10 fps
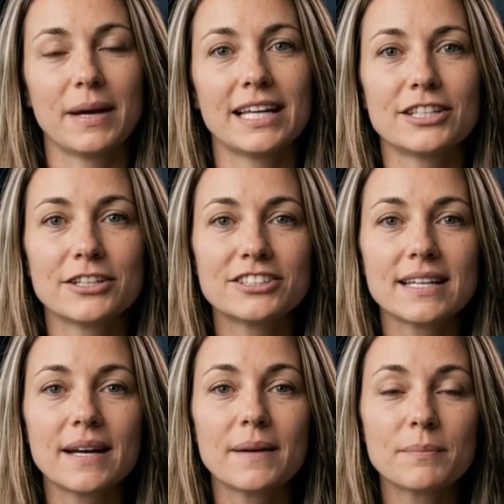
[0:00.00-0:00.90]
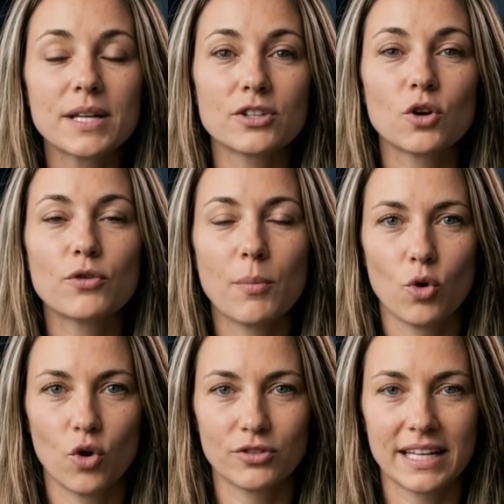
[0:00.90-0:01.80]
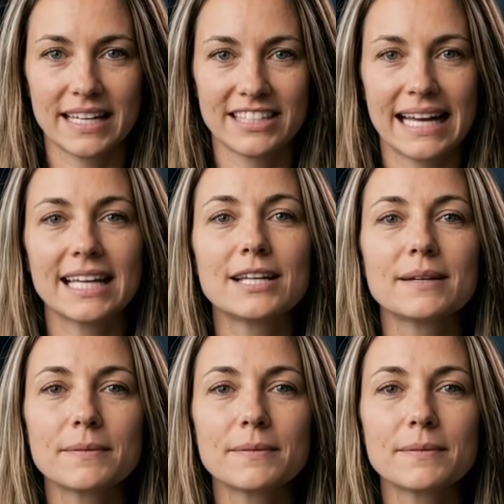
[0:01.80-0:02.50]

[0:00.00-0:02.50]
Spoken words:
patents built over more than a decade.